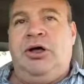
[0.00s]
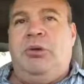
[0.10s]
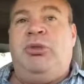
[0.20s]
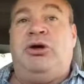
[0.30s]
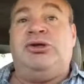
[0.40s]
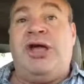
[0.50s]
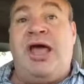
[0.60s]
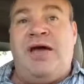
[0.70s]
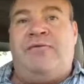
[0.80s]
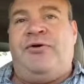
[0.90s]
Because
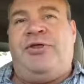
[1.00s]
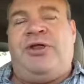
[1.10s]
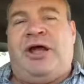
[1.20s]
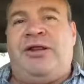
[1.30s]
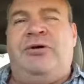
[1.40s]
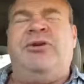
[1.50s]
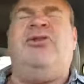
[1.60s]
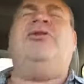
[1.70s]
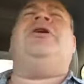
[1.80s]
everything, there is not